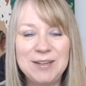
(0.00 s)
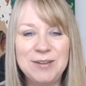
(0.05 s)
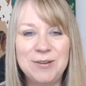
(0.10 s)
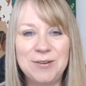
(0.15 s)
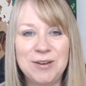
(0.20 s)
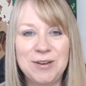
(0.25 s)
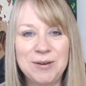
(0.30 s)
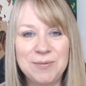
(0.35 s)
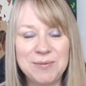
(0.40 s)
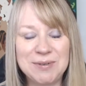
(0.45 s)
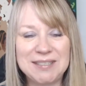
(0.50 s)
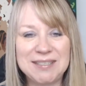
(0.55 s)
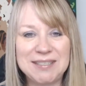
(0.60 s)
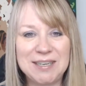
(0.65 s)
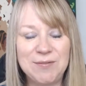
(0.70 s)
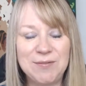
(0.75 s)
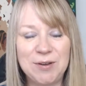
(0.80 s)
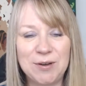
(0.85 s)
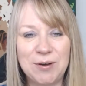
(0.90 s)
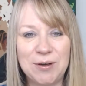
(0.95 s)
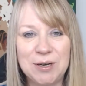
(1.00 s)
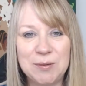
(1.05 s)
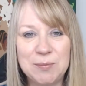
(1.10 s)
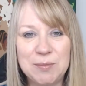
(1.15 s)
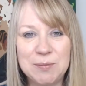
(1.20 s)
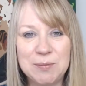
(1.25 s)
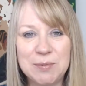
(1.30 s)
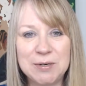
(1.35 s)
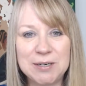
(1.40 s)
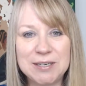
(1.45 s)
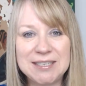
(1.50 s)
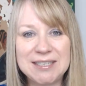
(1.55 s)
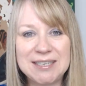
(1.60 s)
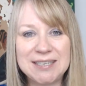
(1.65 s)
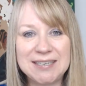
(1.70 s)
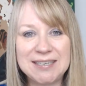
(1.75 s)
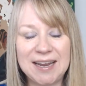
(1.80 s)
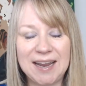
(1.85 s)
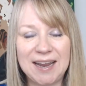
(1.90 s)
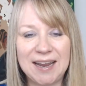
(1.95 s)
you're going to receive your Audible book
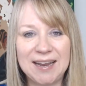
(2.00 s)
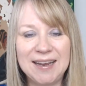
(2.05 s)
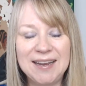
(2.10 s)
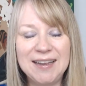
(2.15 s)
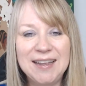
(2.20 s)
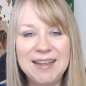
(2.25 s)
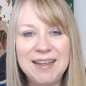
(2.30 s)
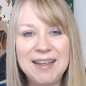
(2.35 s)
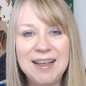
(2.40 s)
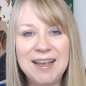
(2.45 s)
today.